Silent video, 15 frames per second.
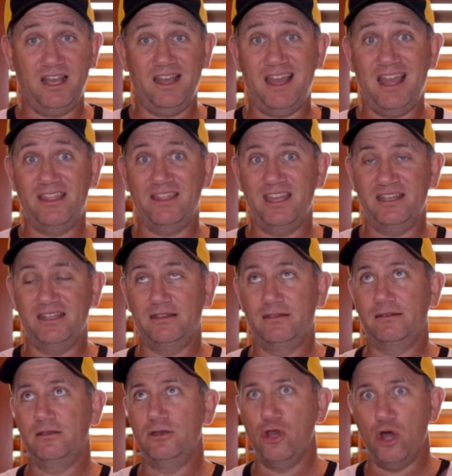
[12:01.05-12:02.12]
they're
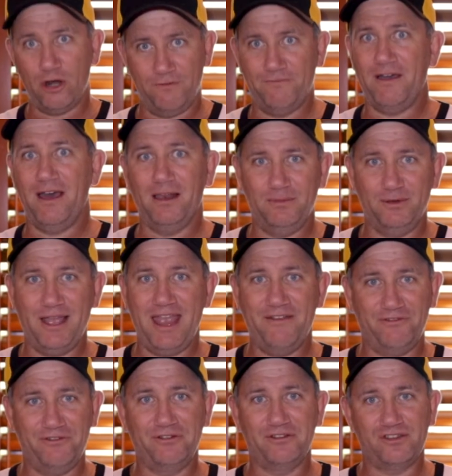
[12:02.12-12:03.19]
not available
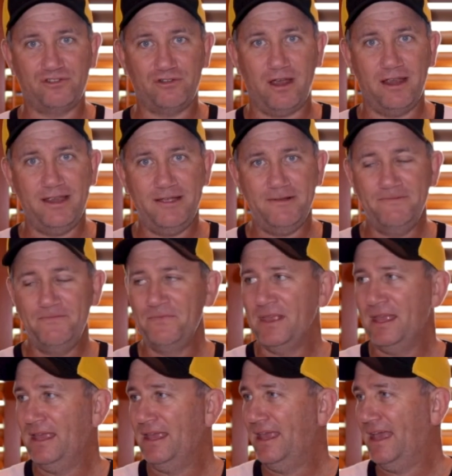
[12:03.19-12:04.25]
ever in Australia.
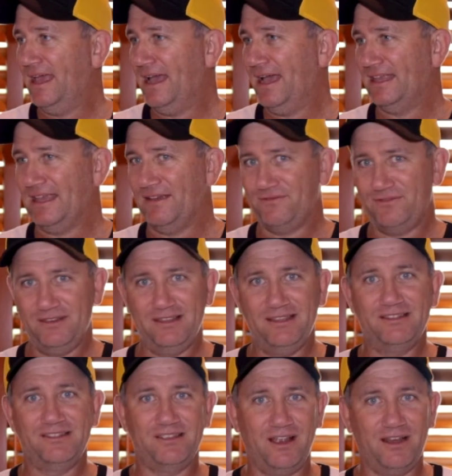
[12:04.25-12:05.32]

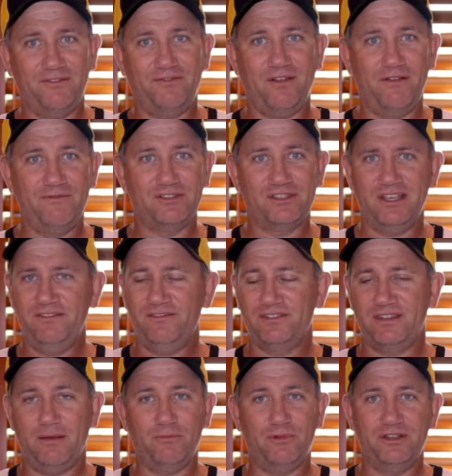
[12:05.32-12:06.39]
This is only for overseas. For
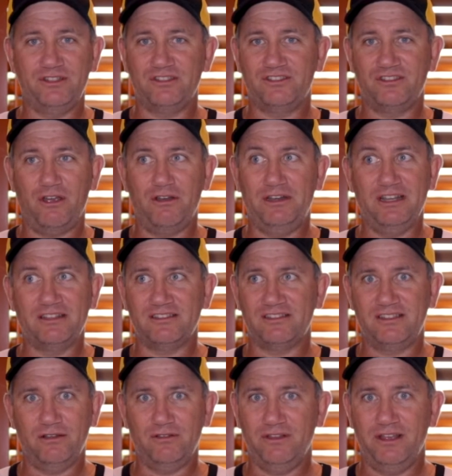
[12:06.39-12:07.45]
some reason, Sony doesn't
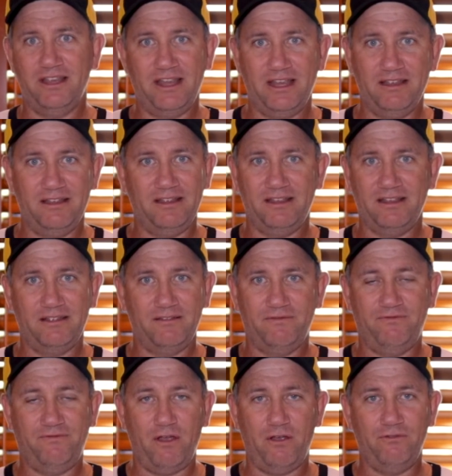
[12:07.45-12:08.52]
sell their
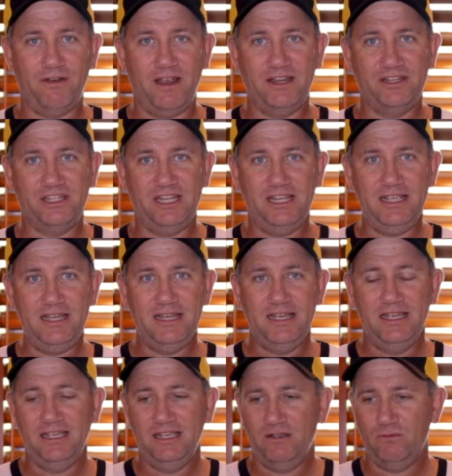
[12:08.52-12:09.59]
phone range here,
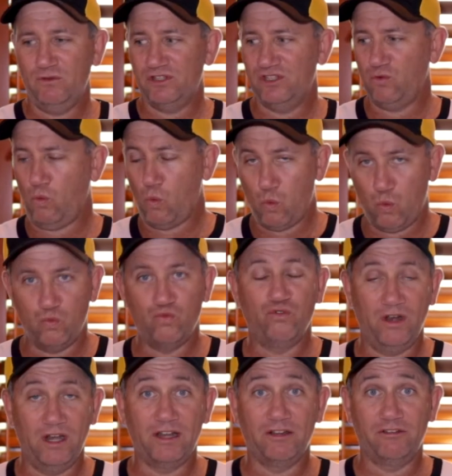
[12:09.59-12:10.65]
which is
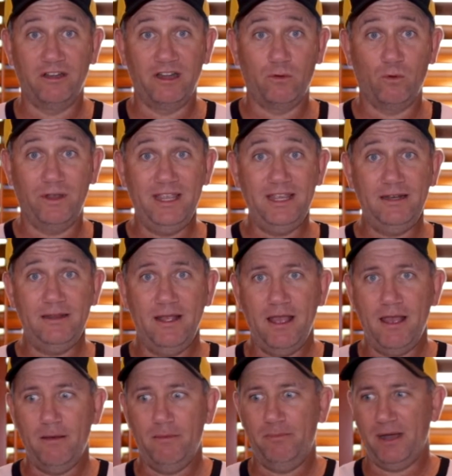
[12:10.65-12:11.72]
really, really weird.
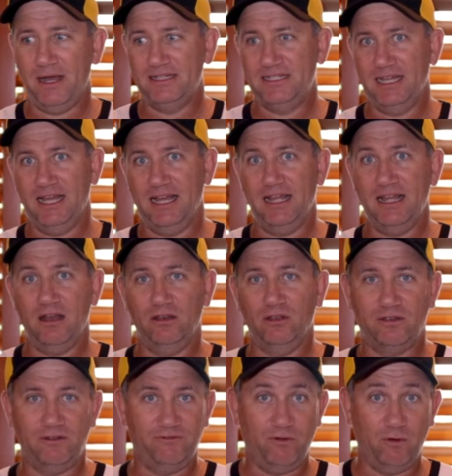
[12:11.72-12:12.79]
But
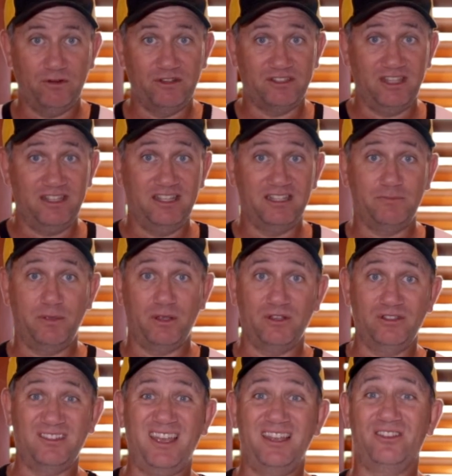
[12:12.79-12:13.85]
looking forward to see this,
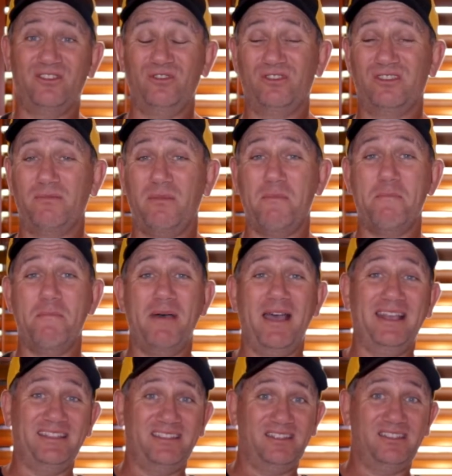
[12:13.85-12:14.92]
because they do some
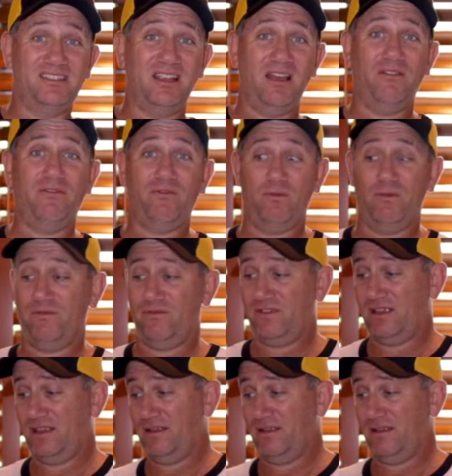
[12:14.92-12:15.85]
amazing stuff with